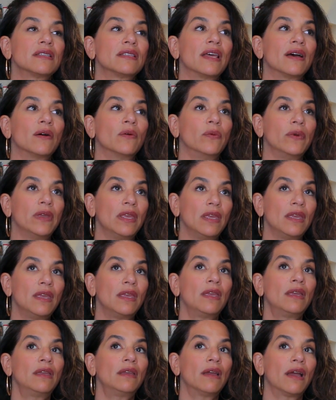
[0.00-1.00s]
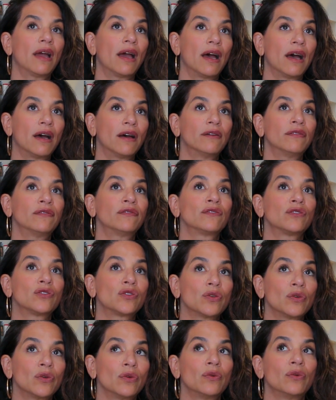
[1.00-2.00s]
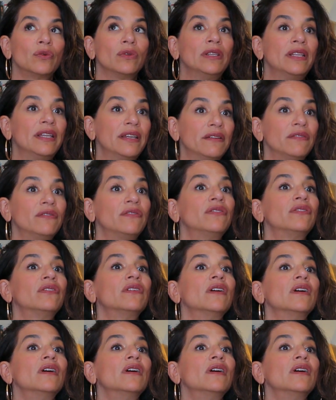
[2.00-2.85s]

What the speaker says: that we have to live